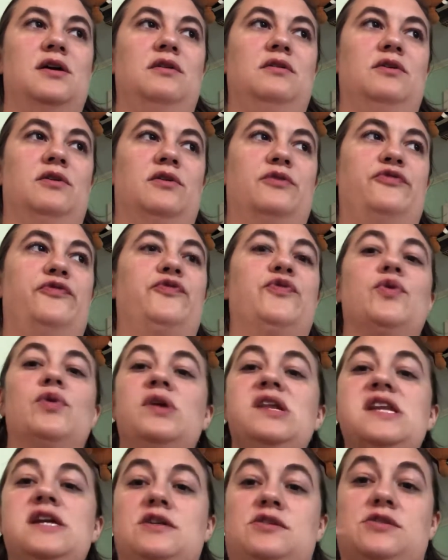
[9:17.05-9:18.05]
your
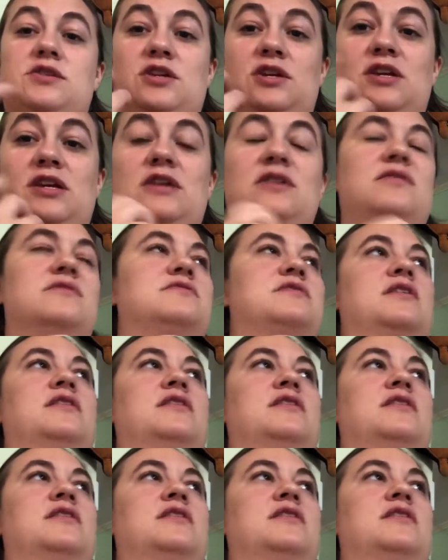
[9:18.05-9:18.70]
fullness cues.